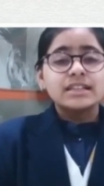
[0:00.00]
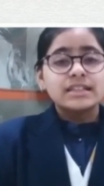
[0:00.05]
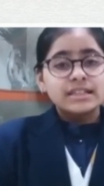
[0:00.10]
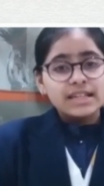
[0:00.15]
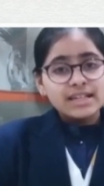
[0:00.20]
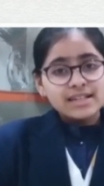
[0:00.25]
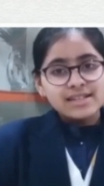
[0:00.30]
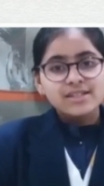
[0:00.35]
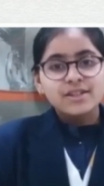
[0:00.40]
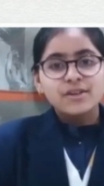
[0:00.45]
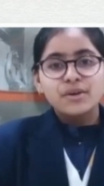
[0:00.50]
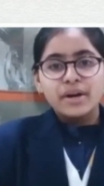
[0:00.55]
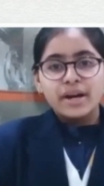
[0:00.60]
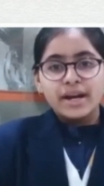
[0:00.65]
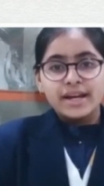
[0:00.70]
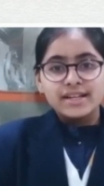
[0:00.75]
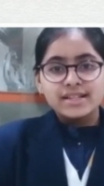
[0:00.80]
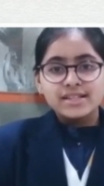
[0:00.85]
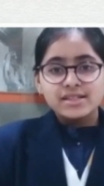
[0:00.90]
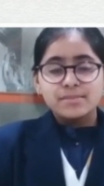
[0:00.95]
This
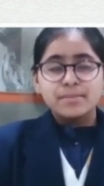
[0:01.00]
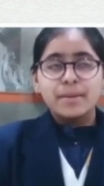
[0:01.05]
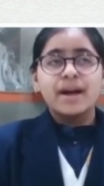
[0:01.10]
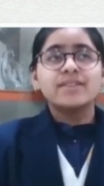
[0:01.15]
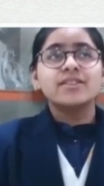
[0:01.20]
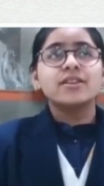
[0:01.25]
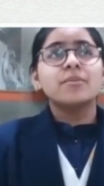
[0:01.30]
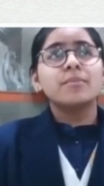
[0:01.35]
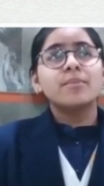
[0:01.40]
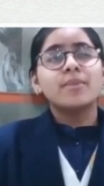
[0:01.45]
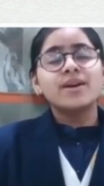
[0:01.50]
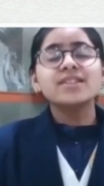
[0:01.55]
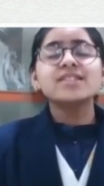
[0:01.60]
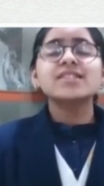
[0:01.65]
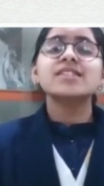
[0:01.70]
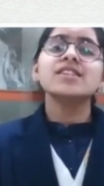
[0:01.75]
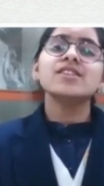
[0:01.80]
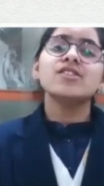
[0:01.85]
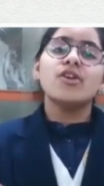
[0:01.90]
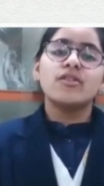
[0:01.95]
grace, by the
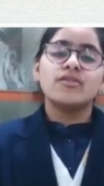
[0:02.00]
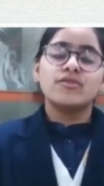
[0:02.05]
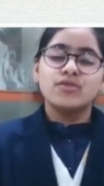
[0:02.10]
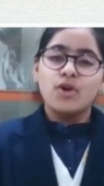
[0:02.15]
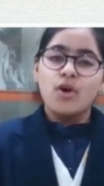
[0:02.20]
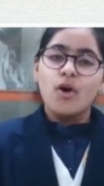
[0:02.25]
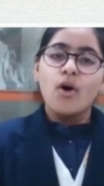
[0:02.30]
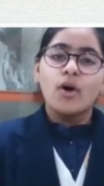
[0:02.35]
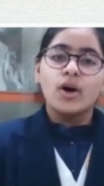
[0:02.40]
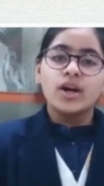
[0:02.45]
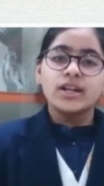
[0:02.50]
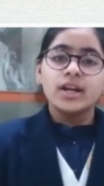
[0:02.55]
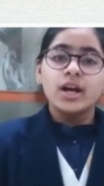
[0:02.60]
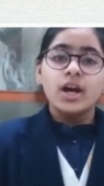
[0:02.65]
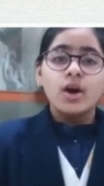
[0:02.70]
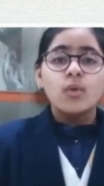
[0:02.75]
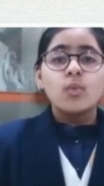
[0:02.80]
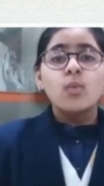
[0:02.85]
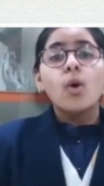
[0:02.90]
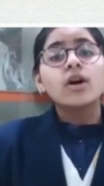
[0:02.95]
mercy of God,
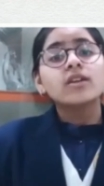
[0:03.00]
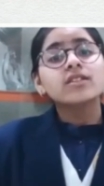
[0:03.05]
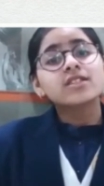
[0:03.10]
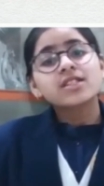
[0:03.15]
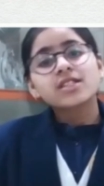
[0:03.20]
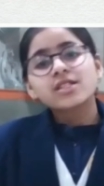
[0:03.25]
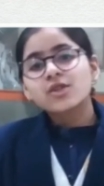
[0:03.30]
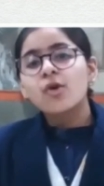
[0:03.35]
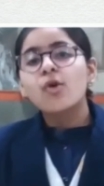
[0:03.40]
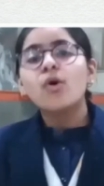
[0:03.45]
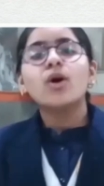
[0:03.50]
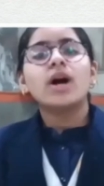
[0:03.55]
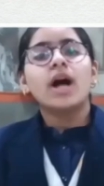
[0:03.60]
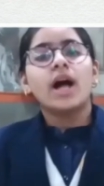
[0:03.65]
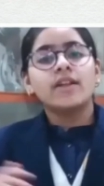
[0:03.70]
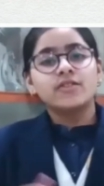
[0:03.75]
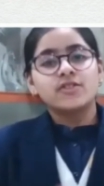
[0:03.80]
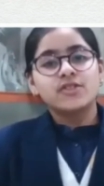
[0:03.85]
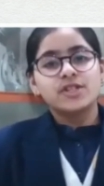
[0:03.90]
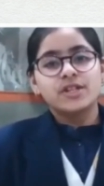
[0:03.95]
was so
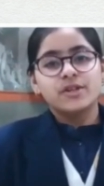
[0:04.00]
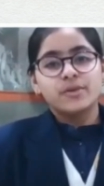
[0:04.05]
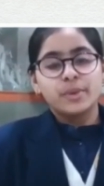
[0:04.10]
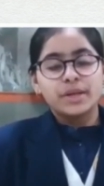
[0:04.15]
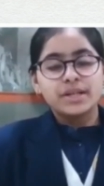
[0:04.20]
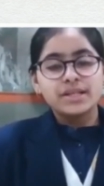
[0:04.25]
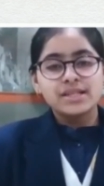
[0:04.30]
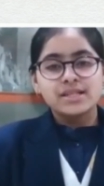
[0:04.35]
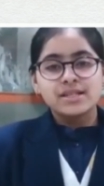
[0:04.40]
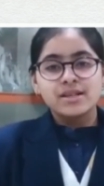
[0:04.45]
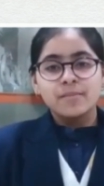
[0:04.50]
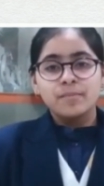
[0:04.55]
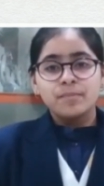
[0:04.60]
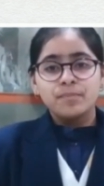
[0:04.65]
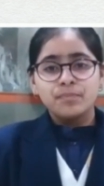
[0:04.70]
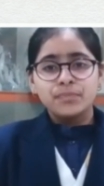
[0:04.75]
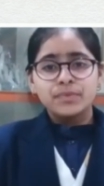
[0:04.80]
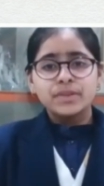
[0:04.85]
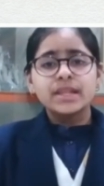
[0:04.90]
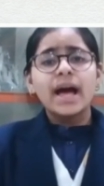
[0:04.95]
continuous
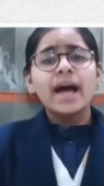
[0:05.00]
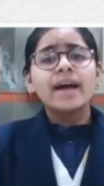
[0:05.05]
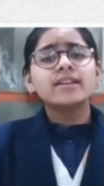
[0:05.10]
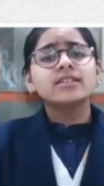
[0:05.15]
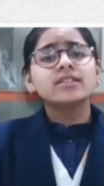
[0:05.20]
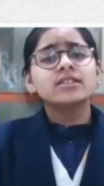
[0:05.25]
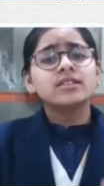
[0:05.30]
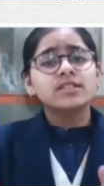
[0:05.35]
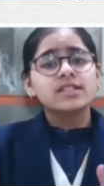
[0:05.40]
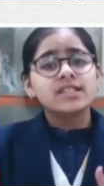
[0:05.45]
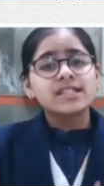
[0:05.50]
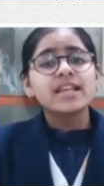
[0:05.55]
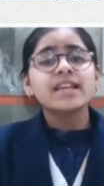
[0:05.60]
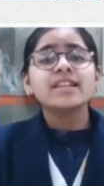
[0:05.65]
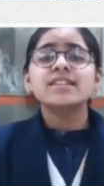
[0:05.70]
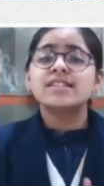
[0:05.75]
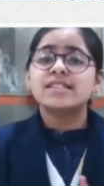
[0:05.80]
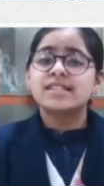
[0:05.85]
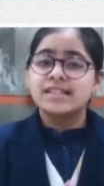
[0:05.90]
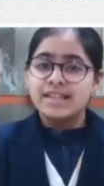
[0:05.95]
that
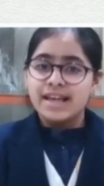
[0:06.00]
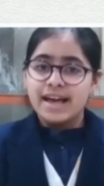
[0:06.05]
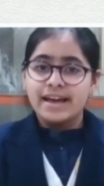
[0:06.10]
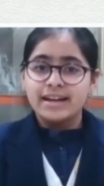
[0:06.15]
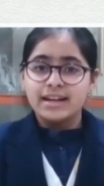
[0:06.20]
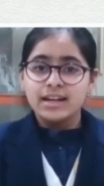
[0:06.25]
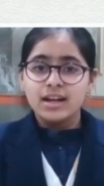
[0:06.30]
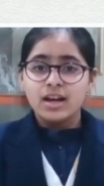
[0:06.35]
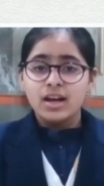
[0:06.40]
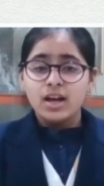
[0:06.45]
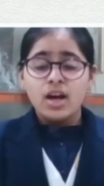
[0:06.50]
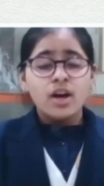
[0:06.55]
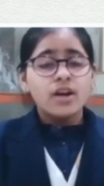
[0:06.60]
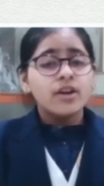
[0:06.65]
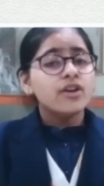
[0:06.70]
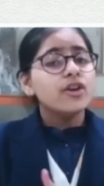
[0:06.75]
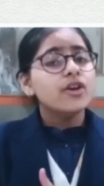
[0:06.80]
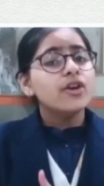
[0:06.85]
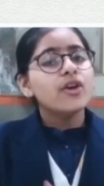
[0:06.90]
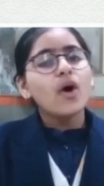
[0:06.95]
since then,
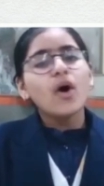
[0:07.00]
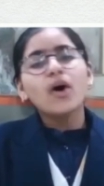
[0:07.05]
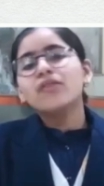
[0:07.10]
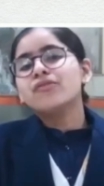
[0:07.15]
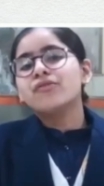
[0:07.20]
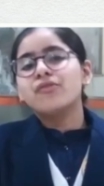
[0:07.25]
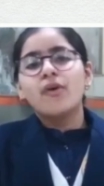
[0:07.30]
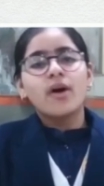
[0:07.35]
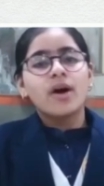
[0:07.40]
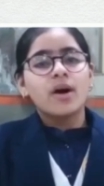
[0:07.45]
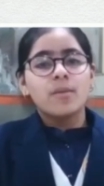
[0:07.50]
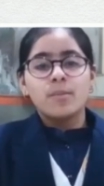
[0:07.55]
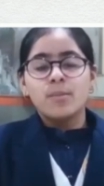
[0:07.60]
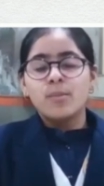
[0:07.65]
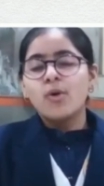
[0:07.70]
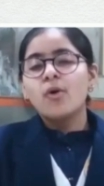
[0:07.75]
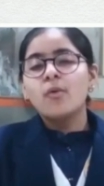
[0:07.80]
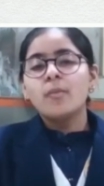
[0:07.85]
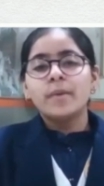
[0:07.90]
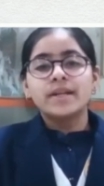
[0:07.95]
not for a
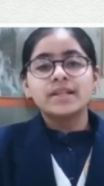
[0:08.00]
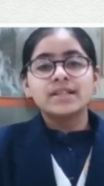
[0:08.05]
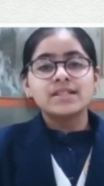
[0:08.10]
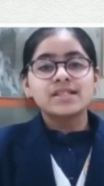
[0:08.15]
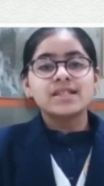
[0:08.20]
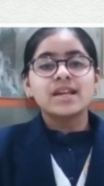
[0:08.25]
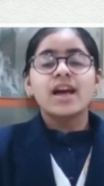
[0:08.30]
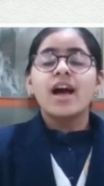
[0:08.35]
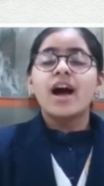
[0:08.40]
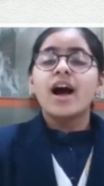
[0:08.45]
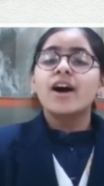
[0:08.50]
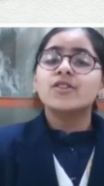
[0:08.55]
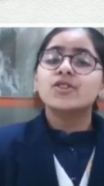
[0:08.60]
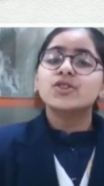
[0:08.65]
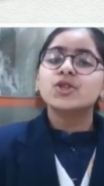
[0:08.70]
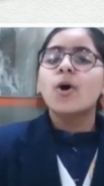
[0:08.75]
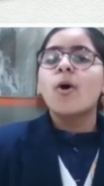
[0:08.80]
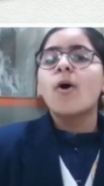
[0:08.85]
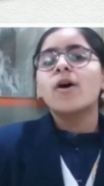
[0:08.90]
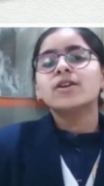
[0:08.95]
moment, a
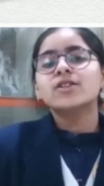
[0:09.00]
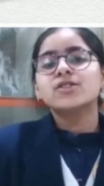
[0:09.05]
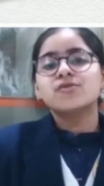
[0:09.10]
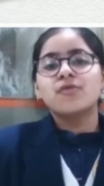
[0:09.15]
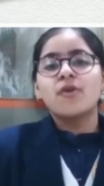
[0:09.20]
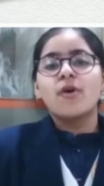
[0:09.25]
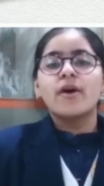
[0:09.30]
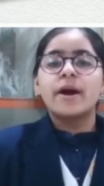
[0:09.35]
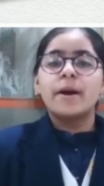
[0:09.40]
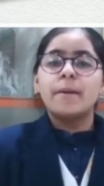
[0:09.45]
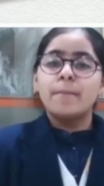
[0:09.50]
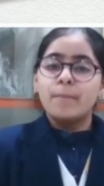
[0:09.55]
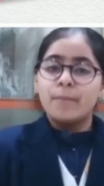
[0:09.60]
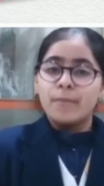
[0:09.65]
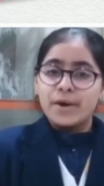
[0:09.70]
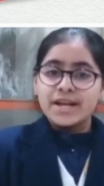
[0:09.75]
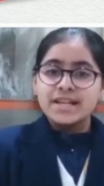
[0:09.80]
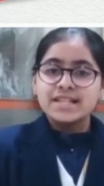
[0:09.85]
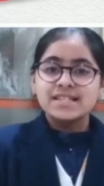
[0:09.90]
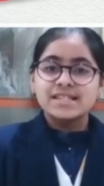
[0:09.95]
thought for
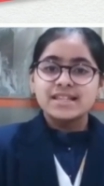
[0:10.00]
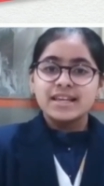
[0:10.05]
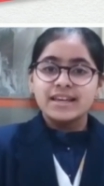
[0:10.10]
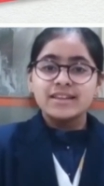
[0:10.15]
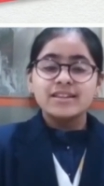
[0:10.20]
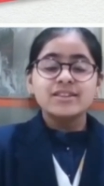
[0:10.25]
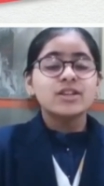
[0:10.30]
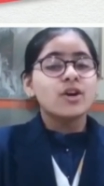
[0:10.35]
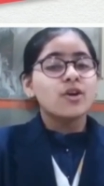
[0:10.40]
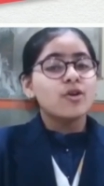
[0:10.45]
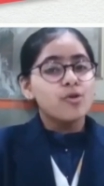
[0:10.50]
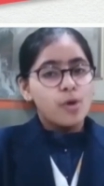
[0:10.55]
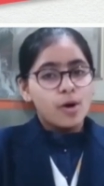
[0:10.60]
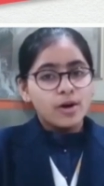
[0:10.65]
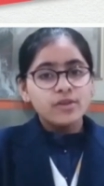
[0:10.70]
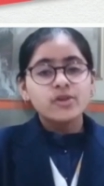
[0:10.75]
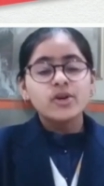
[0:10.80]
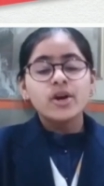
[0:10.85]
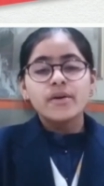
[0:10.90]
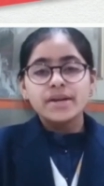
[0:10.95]
embracing the
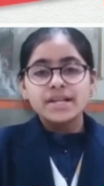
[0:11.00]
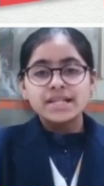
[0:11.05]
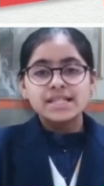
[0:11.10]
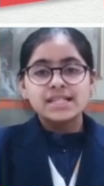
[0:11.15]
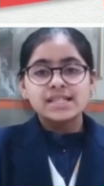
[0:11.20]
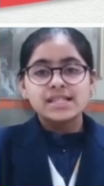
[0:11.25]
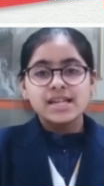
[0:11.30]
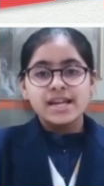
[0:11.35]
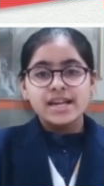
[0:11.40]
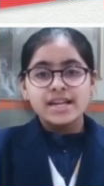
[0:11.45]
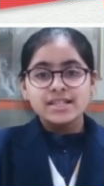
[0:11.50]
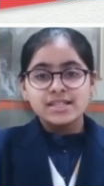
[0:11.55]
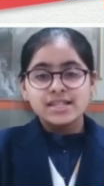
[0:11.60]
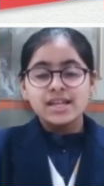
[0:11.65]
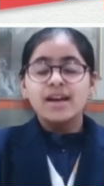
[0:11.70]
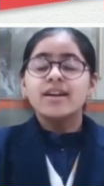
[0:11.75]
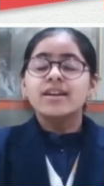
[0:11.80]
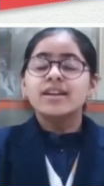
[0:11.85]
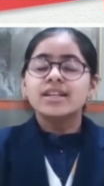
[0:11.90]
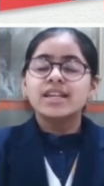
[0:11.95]
contrary state
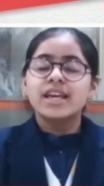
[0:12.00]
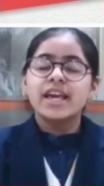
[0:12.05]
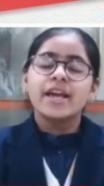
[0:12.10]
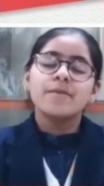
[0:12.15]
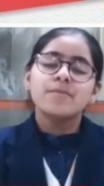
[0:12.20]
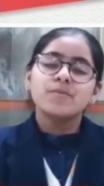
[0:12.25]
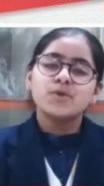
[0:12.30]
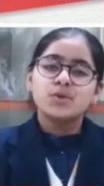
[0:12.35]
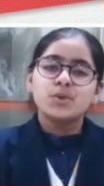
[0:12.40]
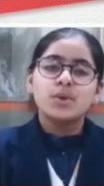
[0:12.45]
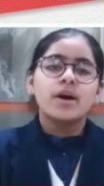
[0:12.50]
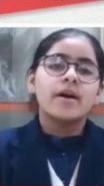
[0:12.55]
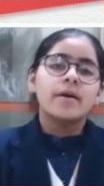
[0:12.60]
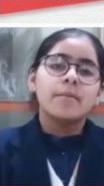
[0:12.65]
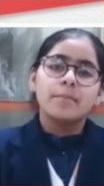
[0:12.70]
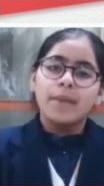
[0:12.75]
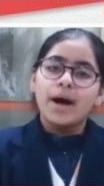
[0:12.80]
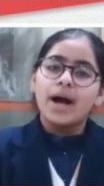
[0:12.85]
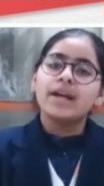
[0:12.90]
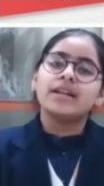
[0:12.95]
came to her
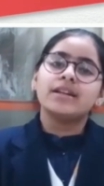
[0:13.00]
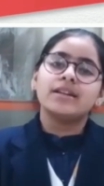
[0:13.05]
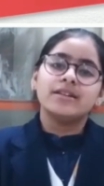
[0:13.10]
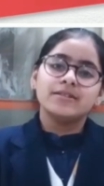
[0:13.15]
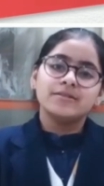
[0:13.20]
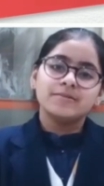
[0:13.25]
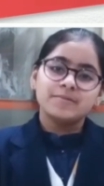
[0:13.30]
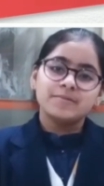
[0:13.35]
mind.